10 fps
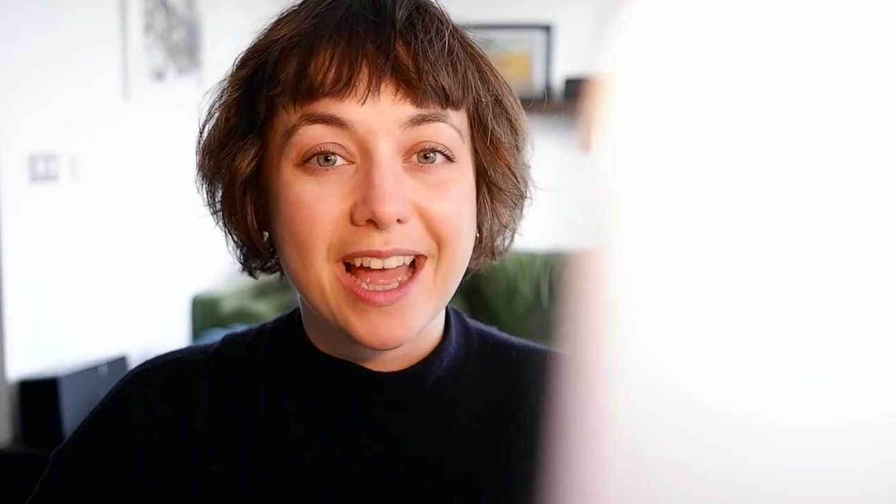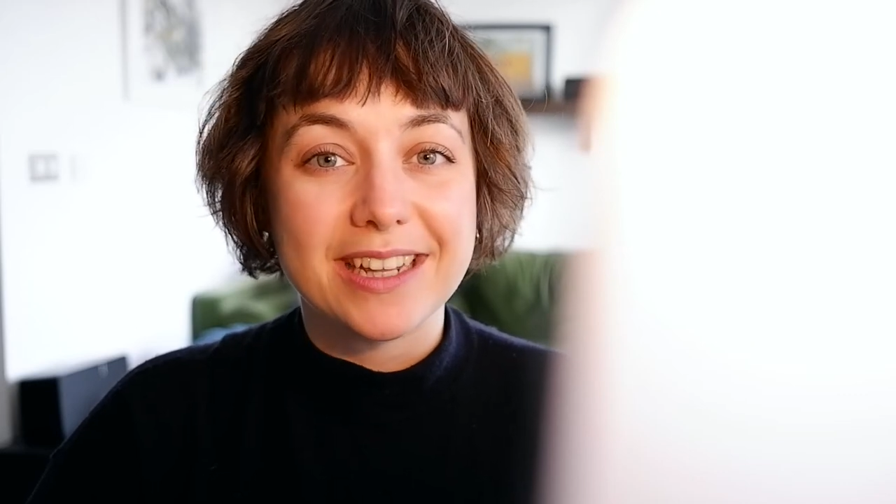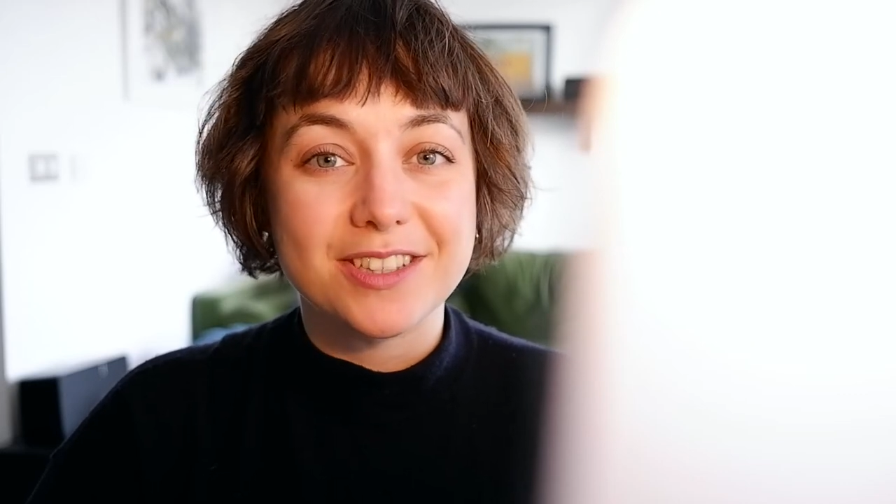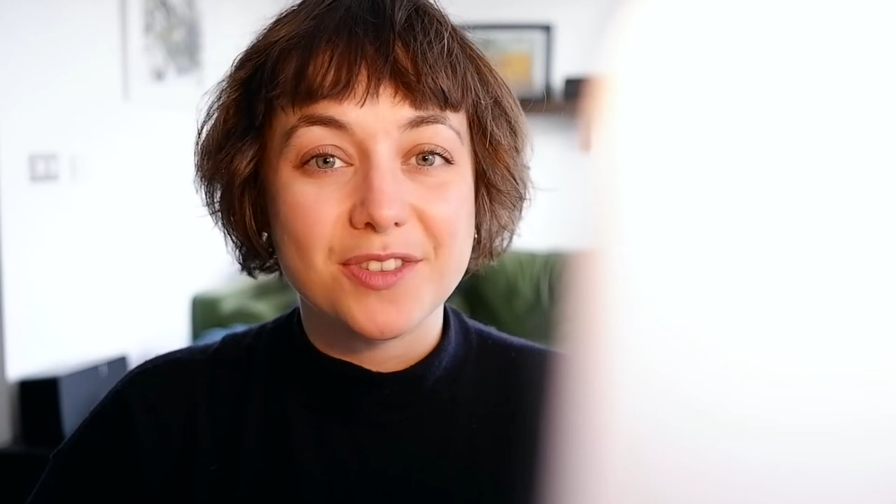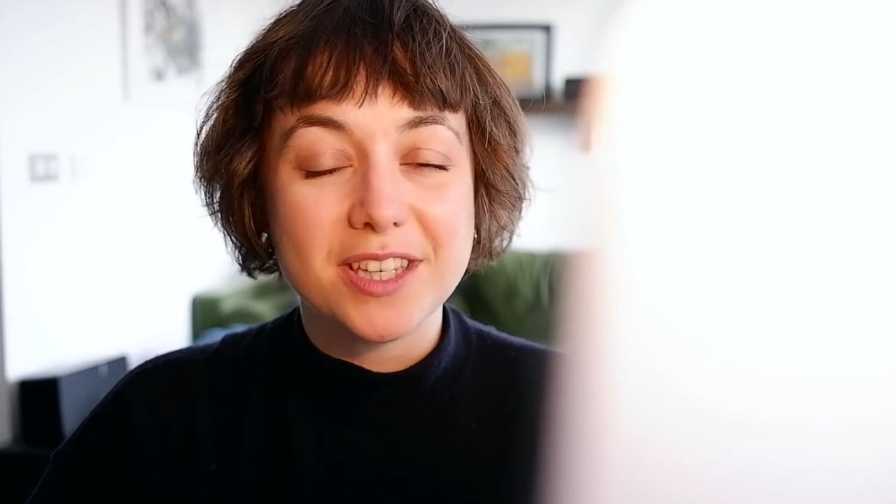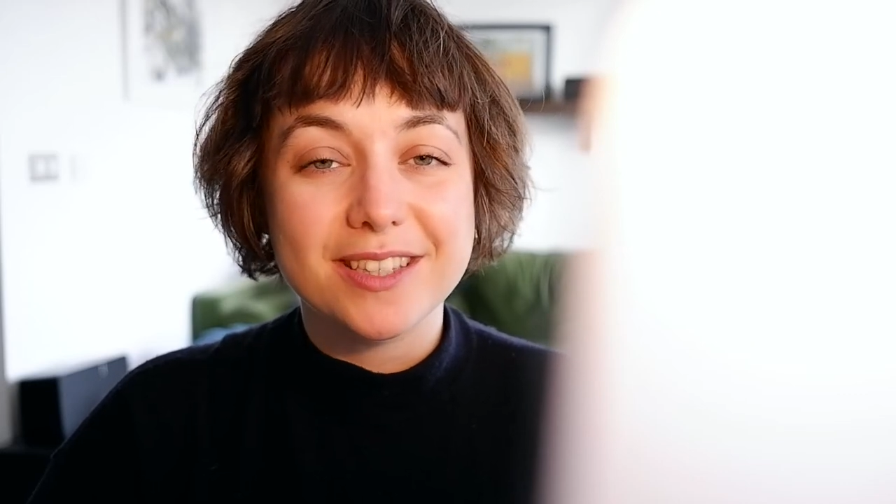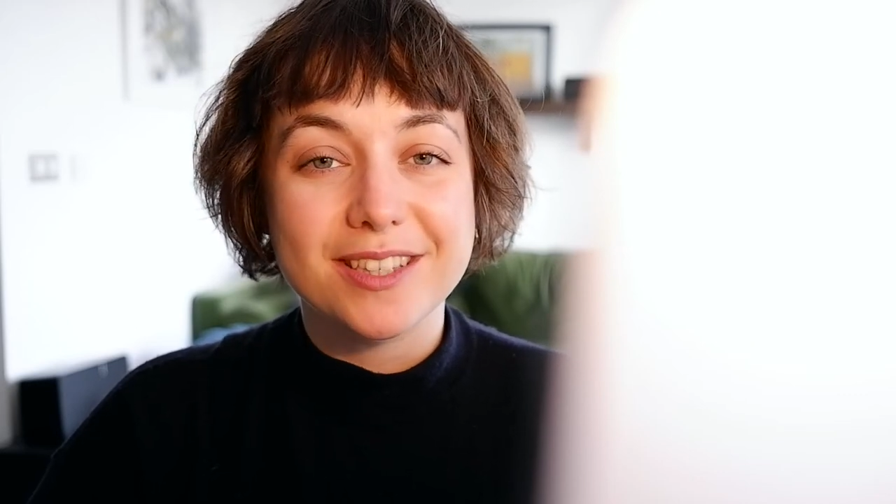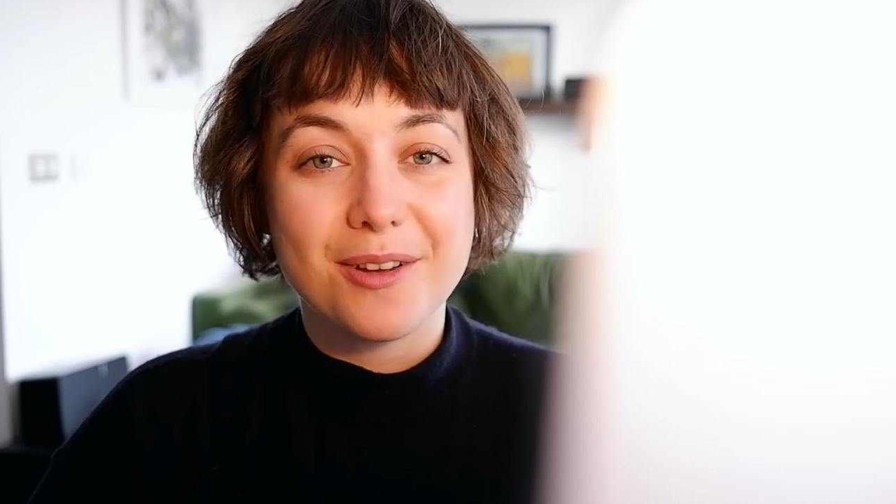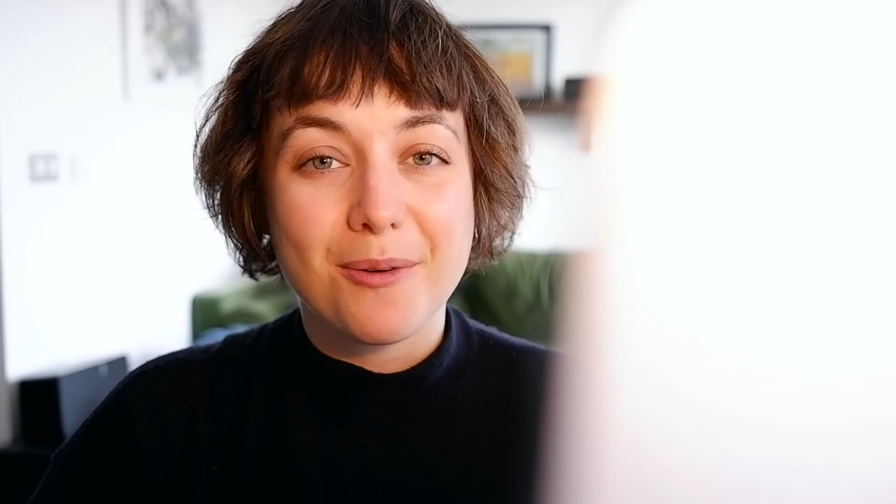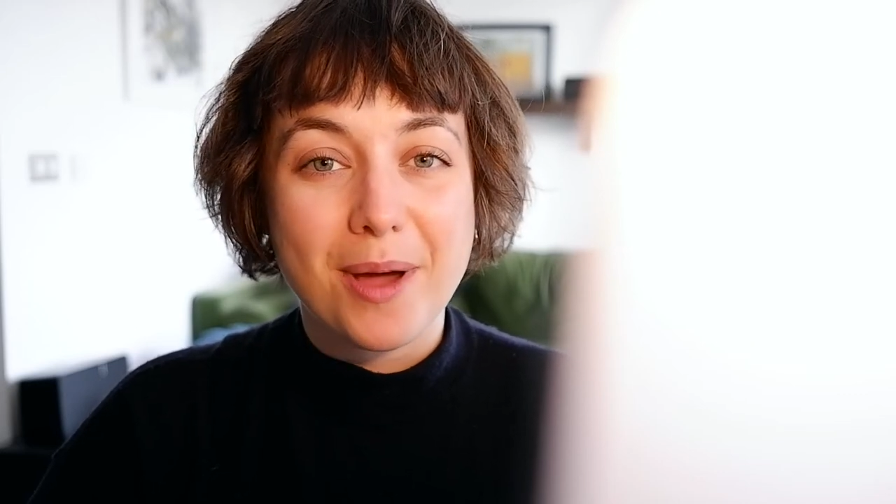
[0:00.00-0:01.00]
And so this
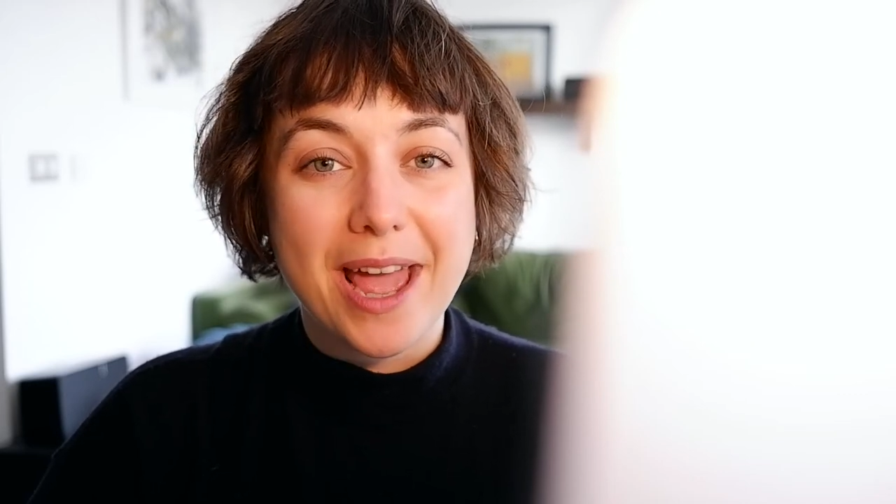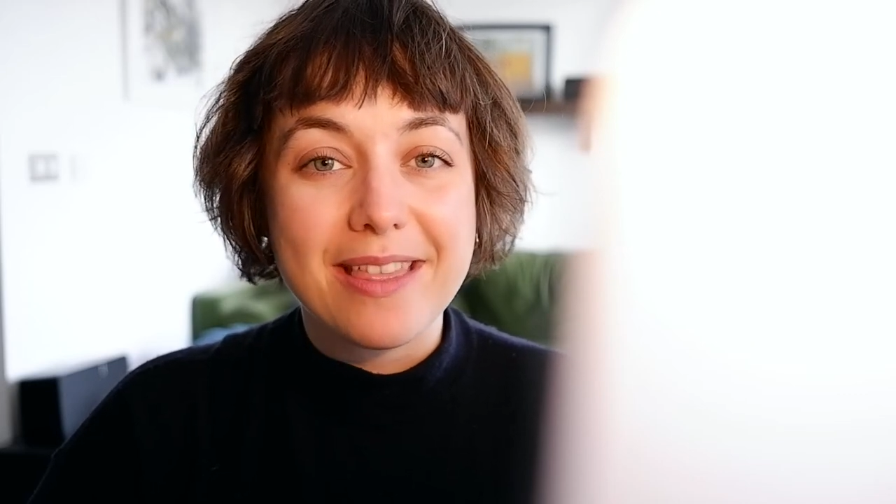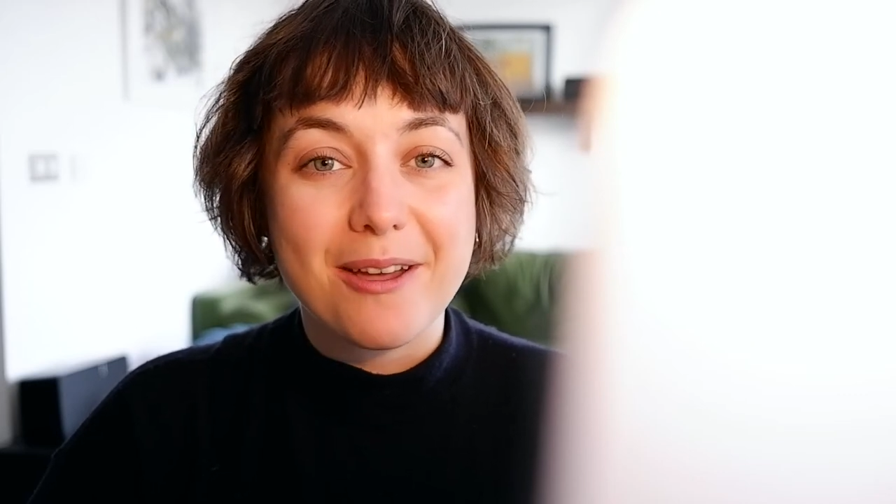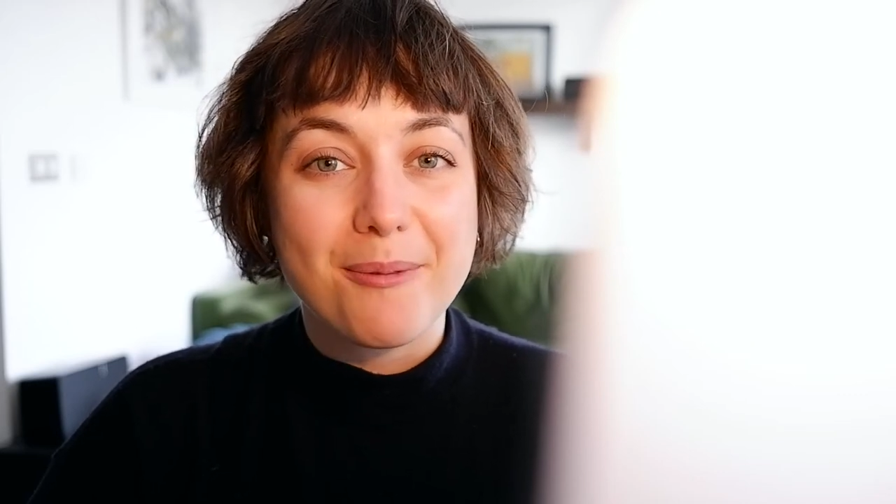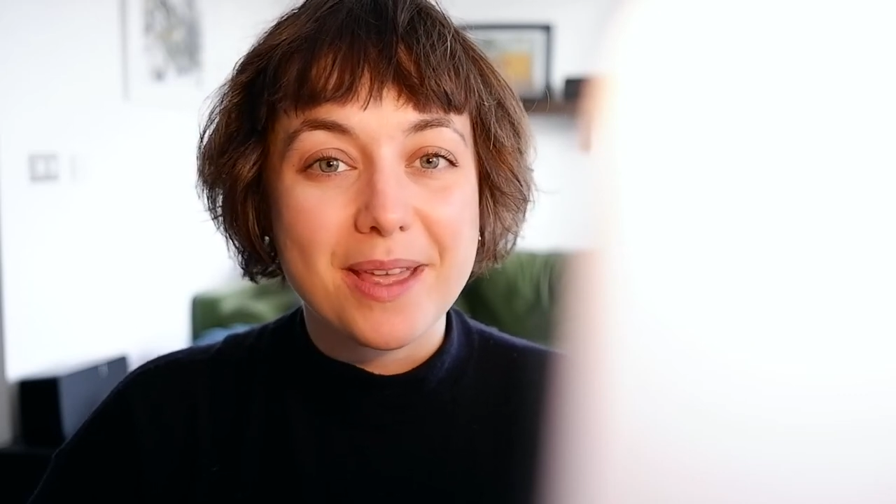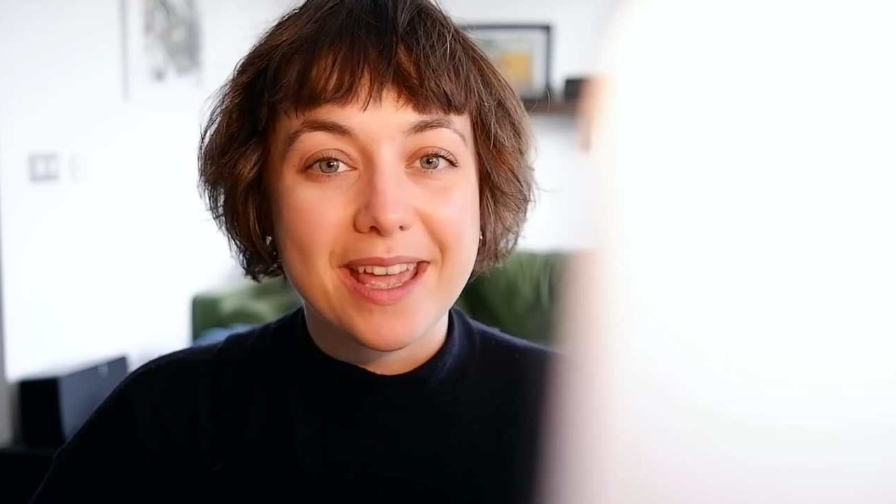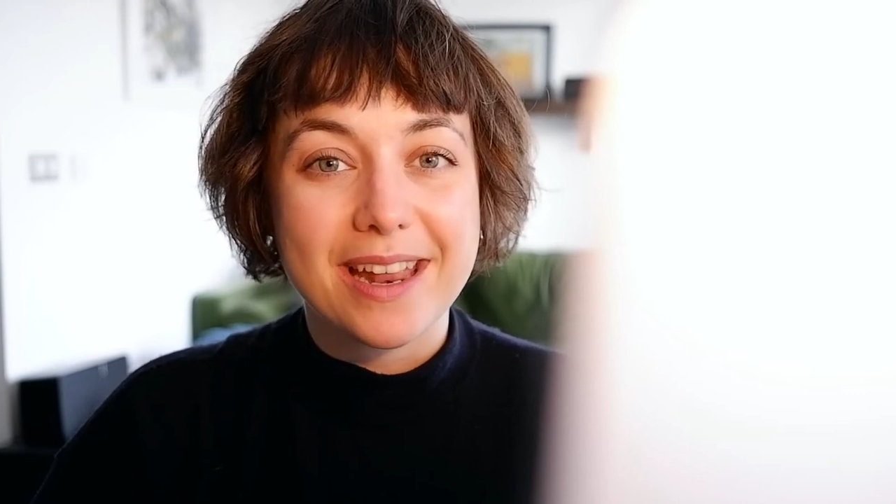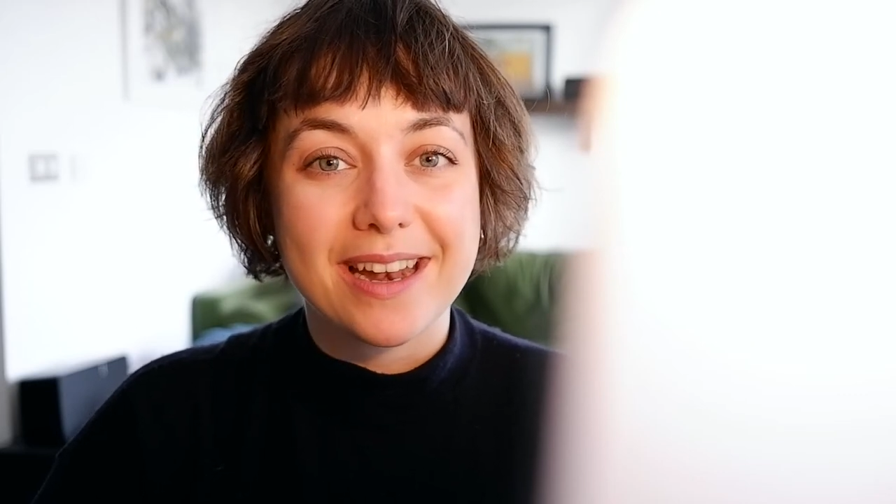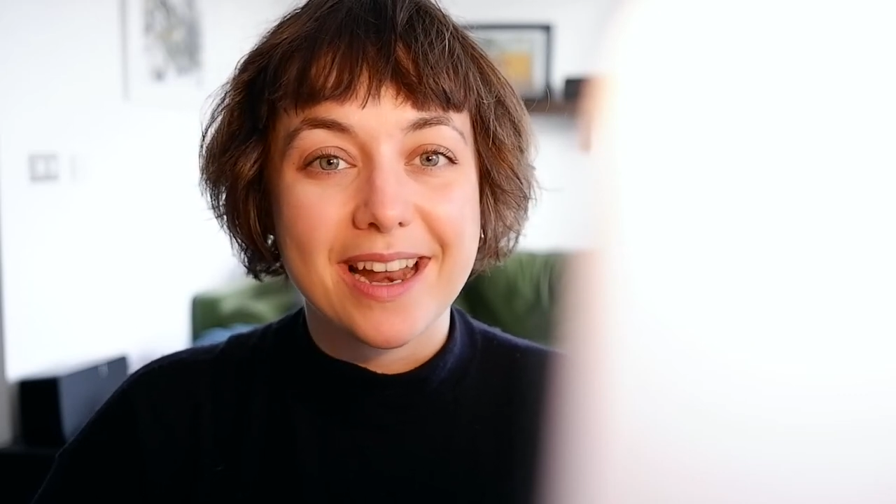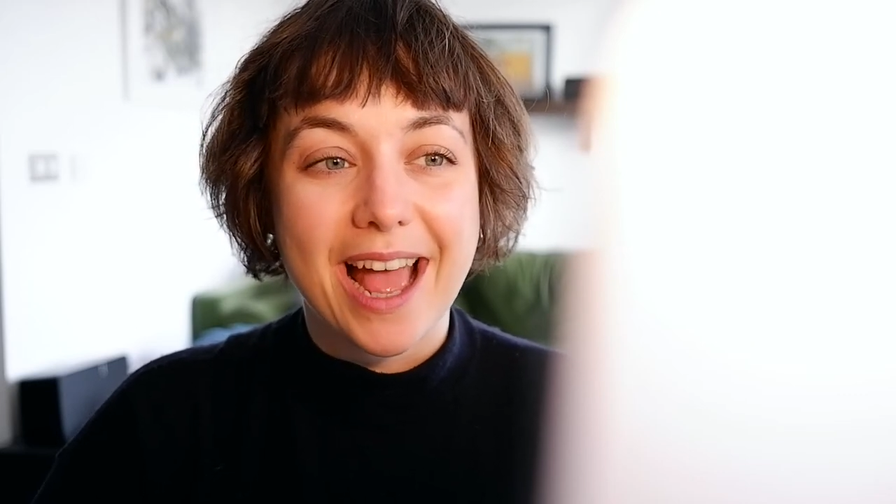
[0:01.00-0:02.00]
is a way that we
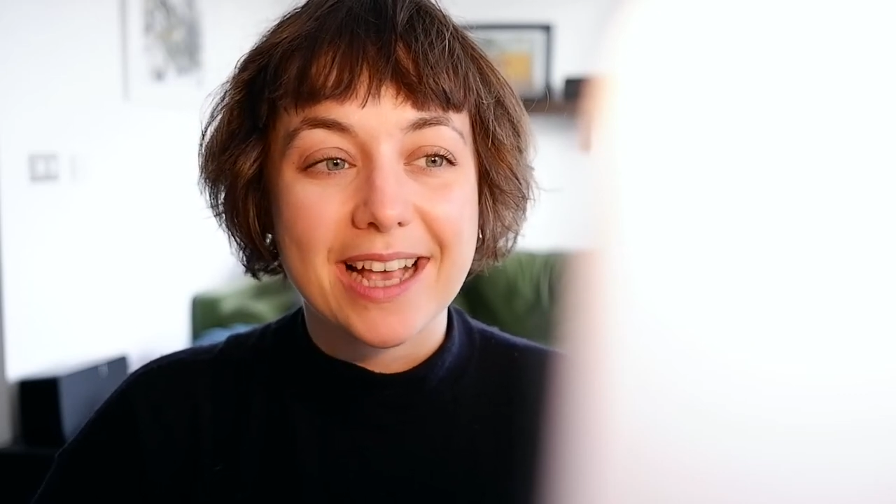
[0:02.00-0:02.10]
can,